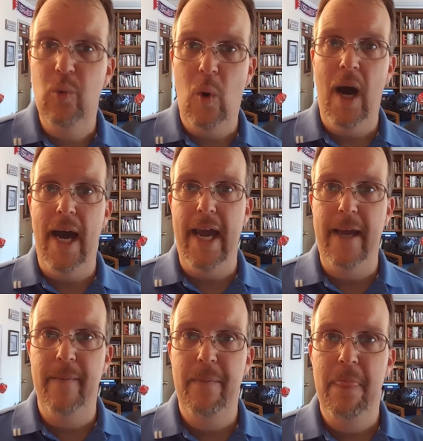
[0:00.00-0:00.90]
why?
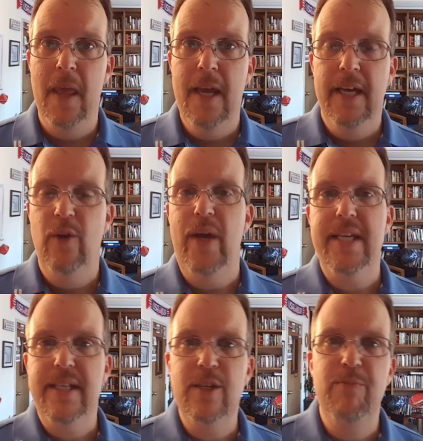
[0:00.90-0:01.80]
I don't
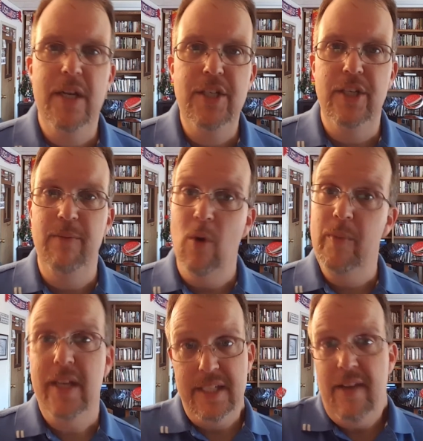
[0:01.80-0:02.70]
ask it as much anymore
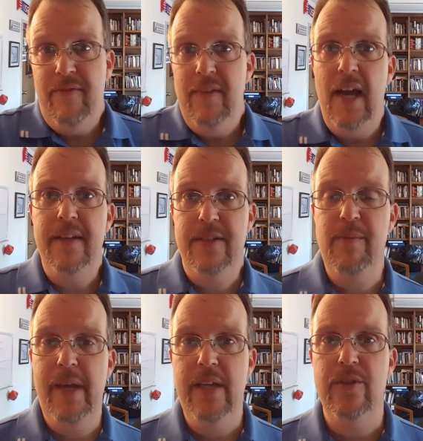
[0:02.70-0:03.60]
because I've gotten
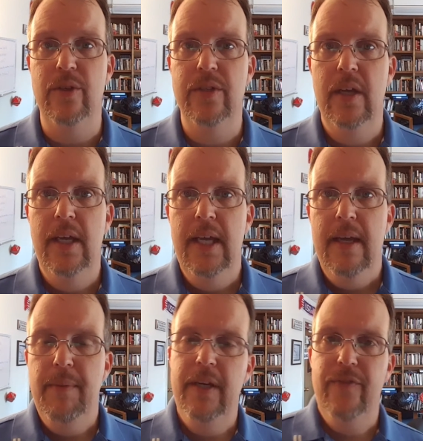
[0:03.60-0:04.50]
some answers.
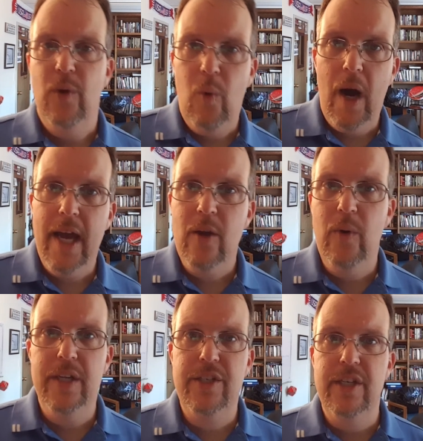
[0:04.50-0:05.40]
But if the why
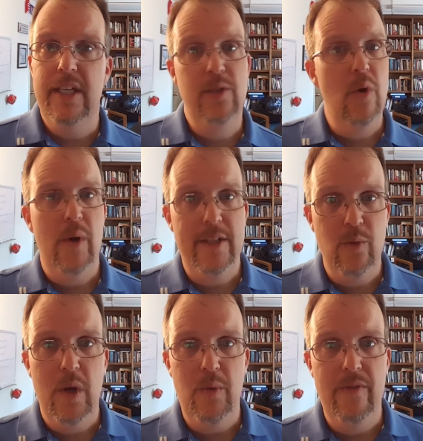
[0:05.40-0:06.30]
question is, well, that's
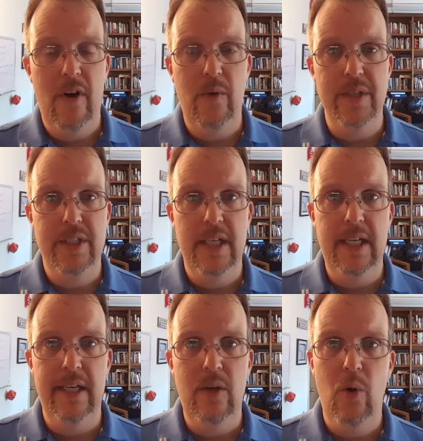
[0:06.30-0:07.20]
the way we've always
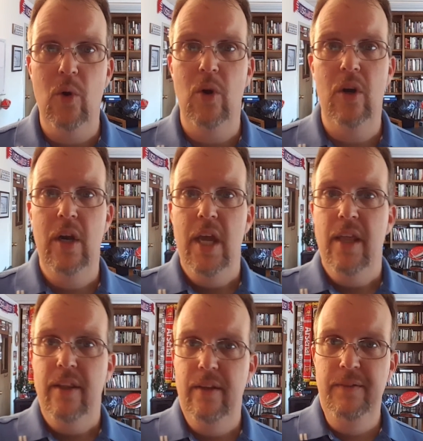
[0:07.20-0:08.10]
done it, or
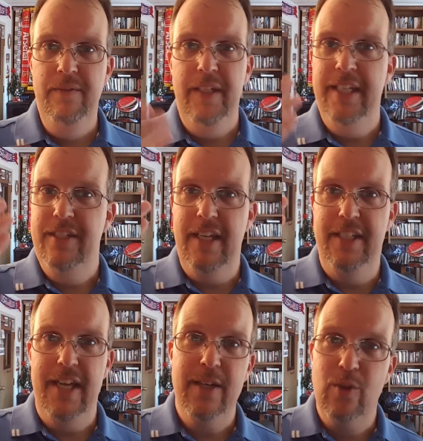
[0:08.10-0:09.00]

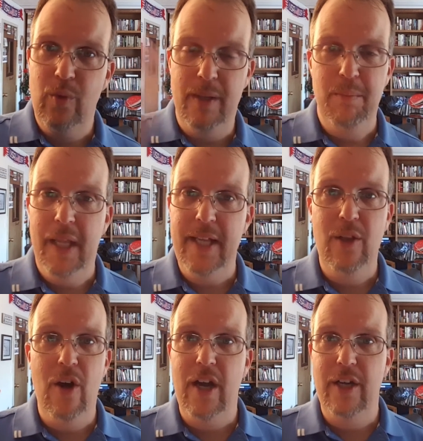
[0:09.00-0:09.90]
it's answered with a
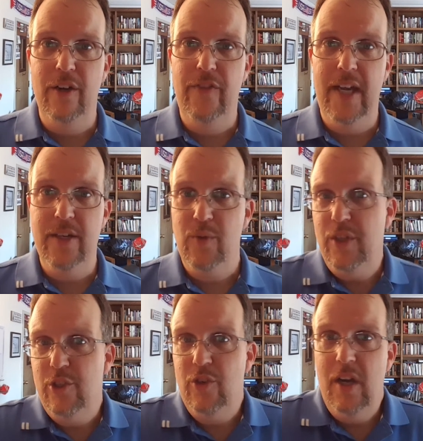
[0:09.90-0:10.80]
blank look on your face
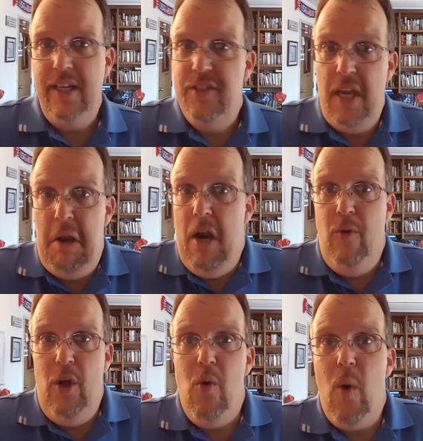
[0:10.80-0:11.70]
with a shrug and saying, I
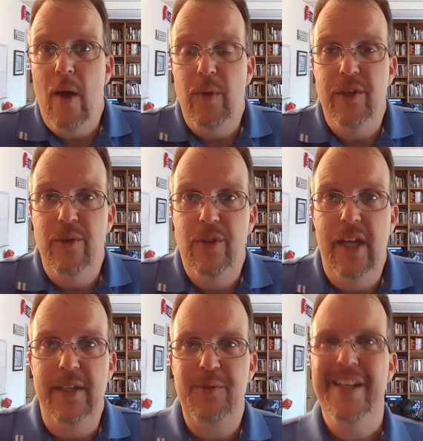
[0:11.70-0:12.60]
don't know why we do
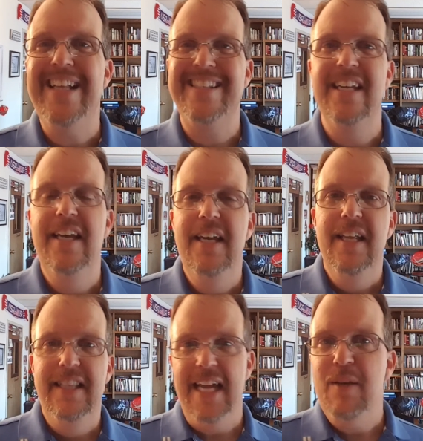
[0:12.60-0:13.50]
things. Well,
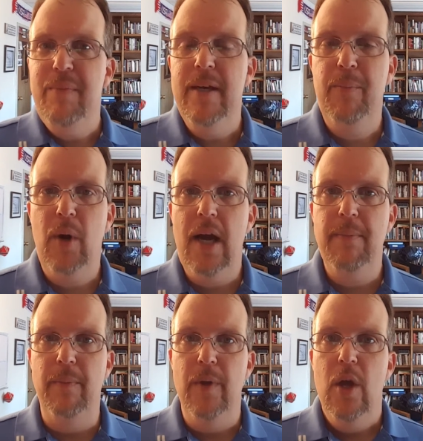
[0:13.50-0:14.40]
that can be a
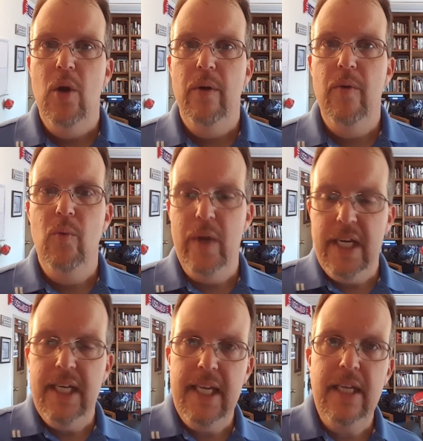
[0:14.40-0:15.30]
problem. We
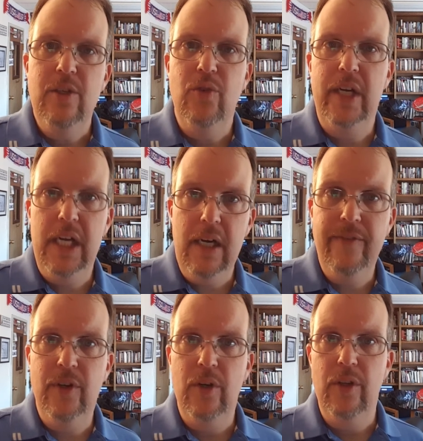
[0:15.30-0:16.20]
need to
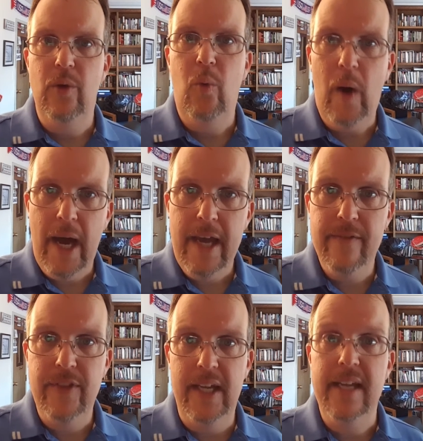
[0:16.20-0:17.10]
recover the why
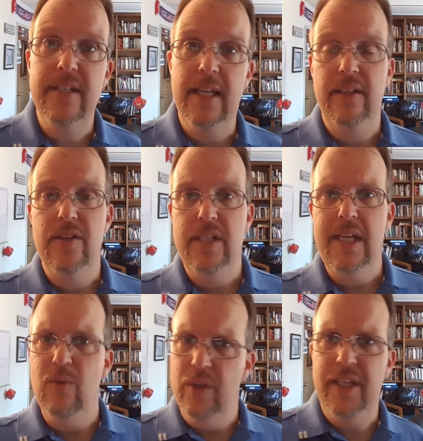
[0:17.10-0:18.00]
of things and to
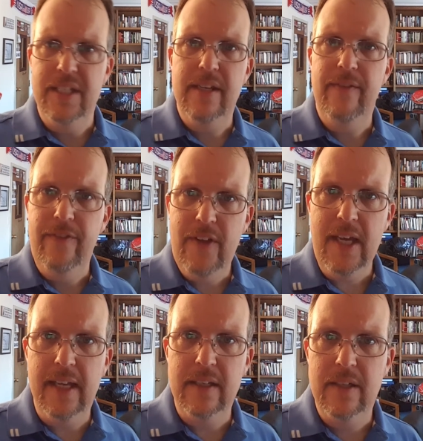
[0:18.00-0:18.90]
see, well, does it
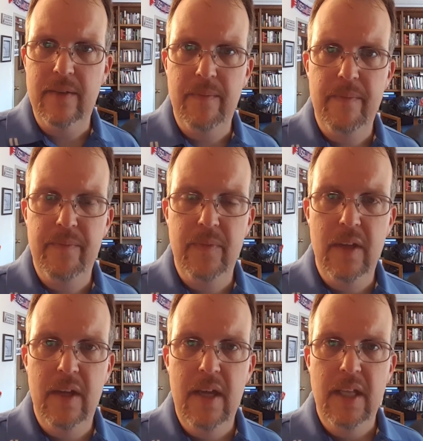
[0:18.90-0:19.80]
fit?
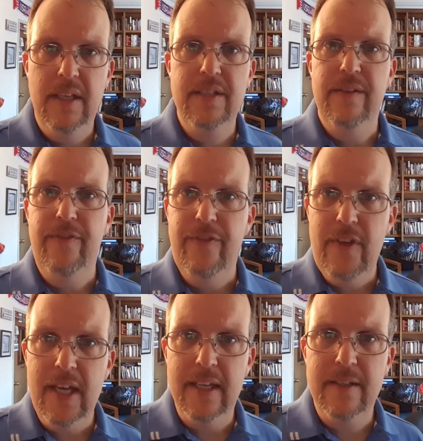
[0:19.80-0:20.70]
Does it
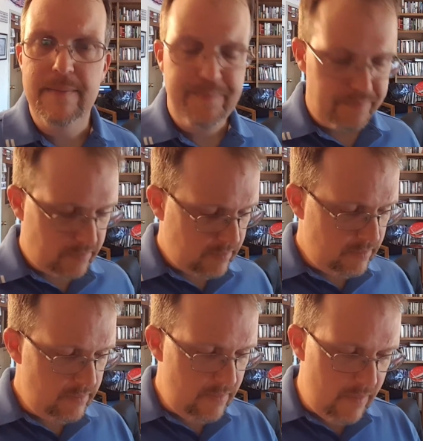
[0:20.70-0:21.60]
fit?
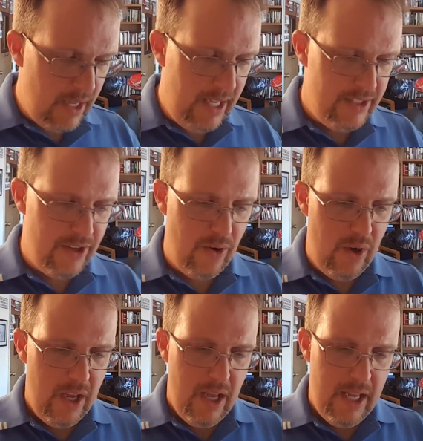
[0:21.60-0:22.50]
And so
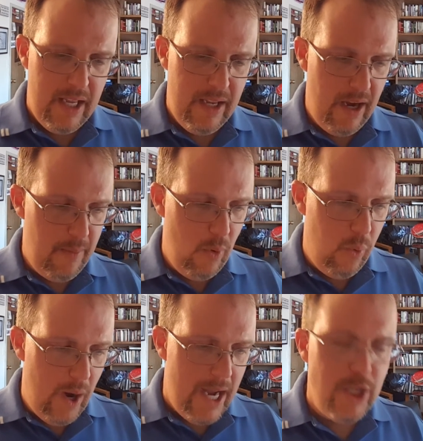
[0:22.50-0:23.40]

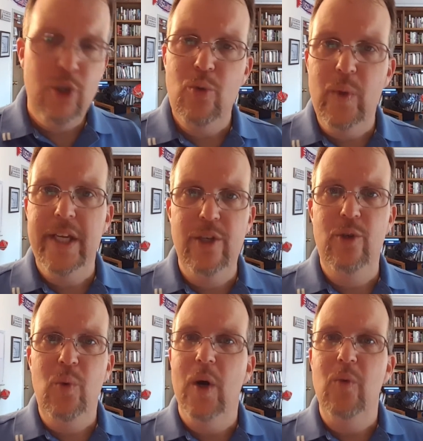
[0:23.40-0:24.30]
why do we
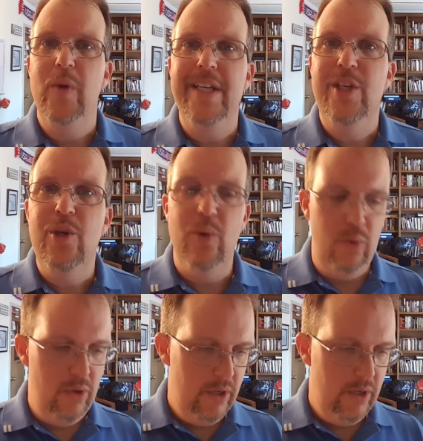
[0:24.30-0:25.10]
do what we do?